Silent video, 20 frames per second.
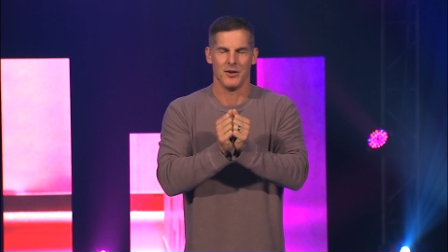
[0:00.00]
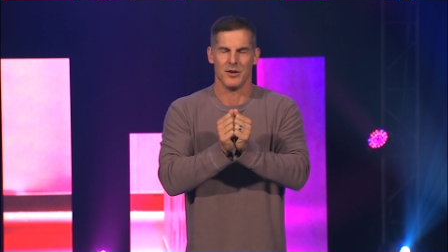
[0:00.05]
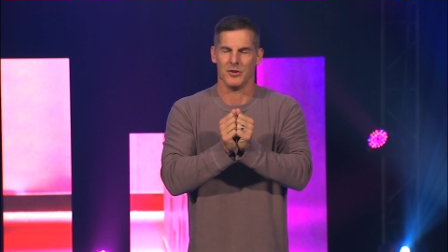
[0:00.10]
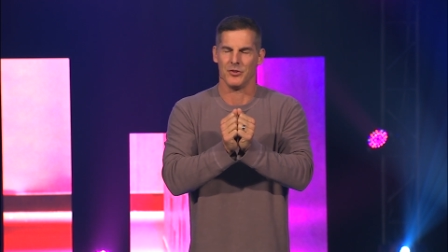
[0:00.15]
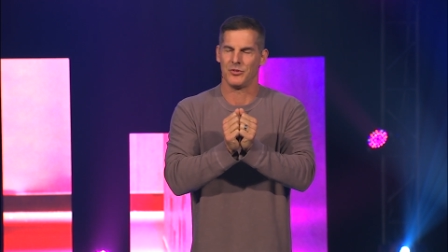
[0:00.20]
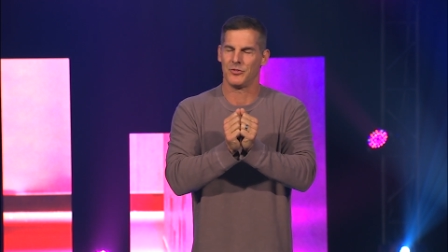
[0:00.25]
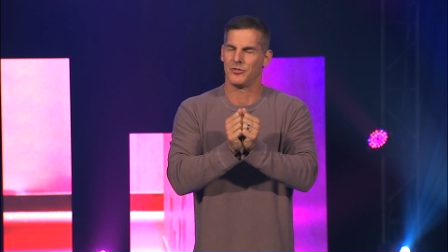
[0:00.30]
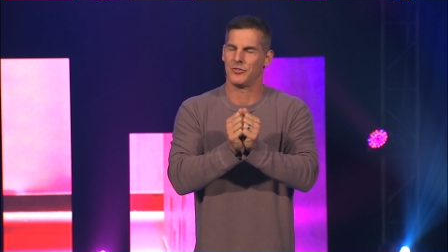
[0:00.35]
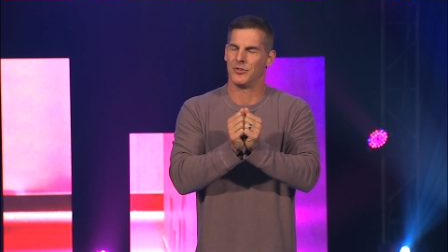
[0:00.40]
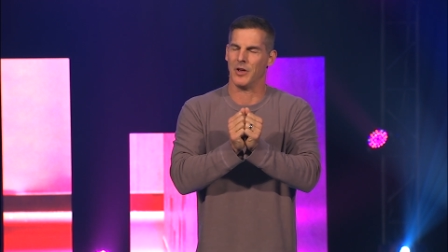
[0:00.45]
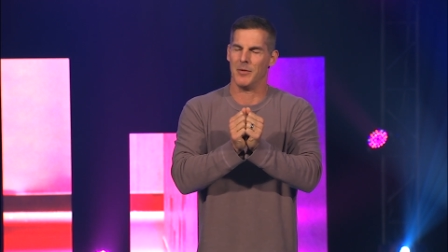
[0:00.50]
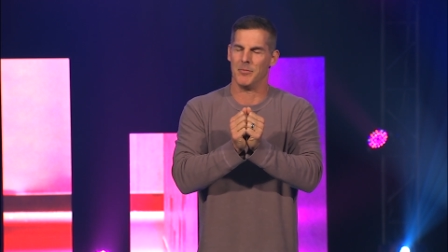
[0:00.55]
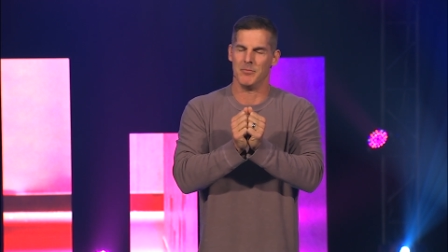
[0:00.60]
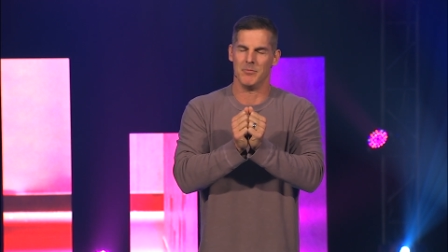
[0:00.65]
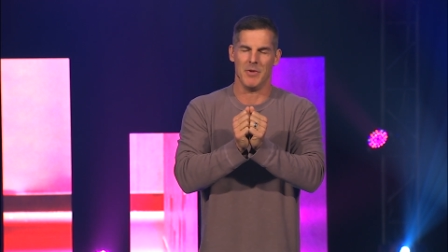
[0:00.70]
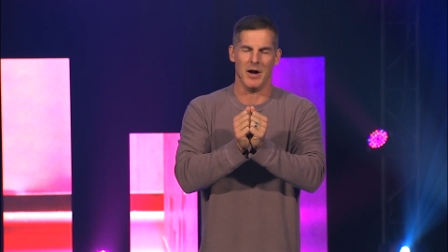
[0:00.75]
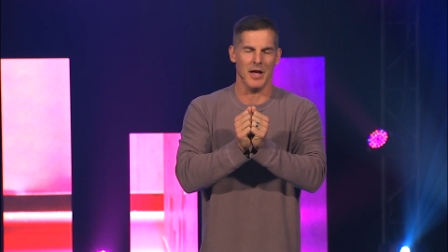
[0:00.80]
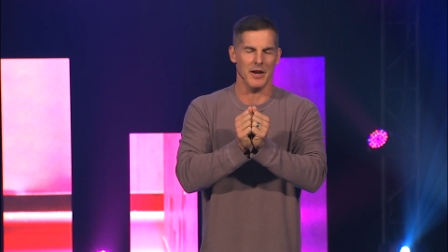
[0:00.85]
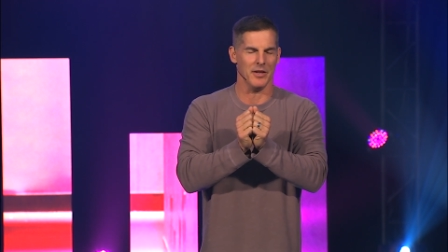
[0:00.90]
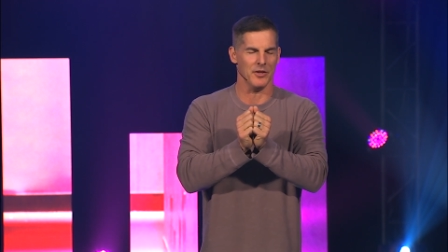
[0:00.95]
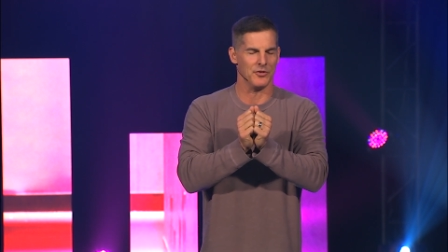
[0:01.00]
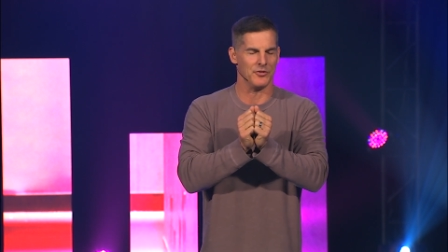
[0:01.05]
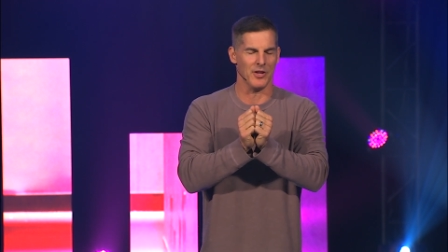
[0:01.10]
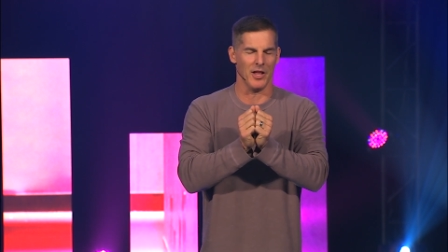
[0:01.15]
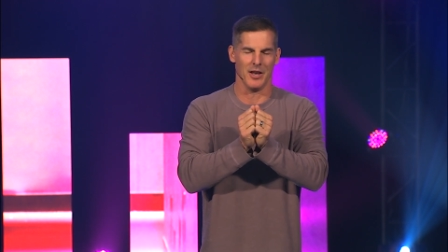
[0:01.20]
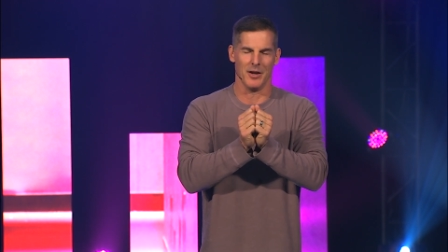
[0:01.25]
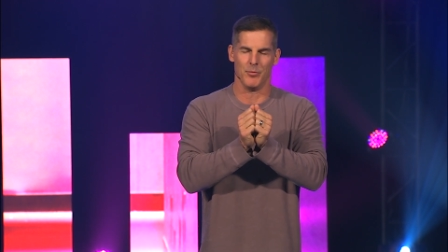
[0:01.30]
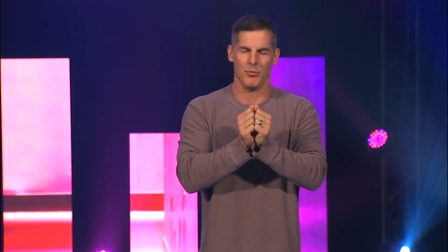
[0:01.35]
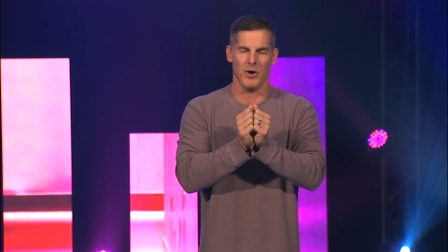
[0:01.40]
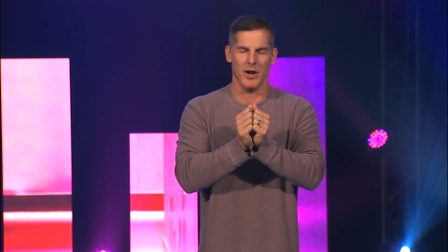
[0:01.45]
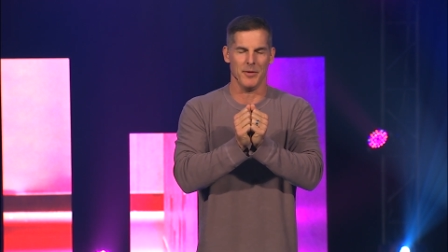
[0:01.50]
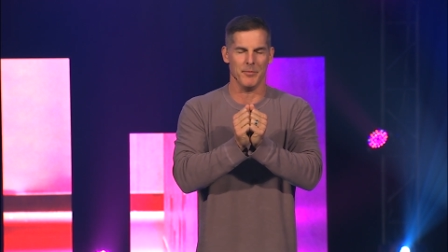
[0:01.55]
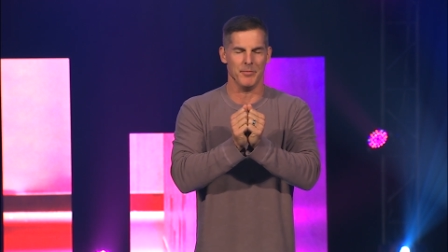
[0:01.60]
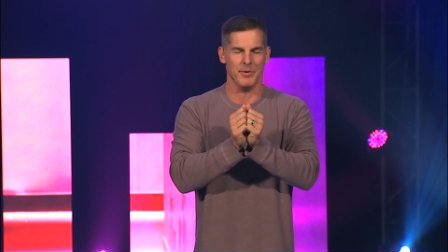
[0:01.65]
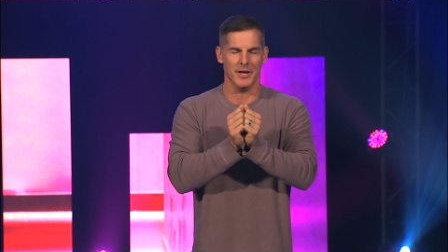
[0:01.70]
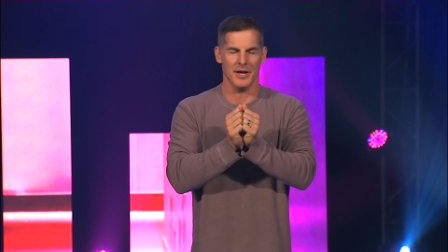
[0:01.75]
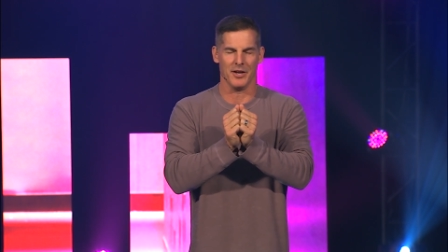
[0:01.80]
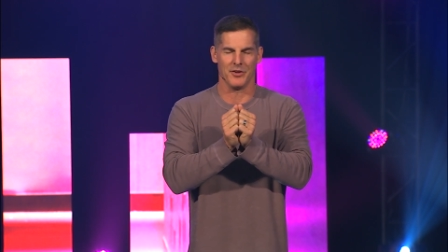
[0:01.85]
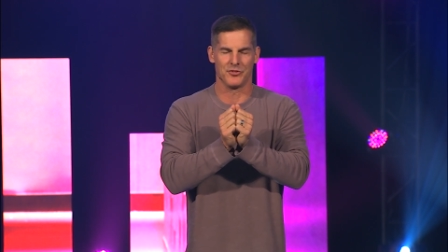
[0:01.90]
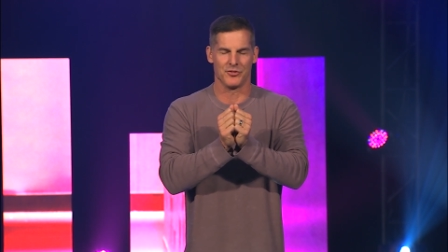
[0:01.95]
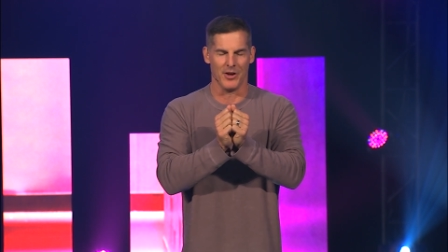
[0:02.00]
To somebody celebrate big,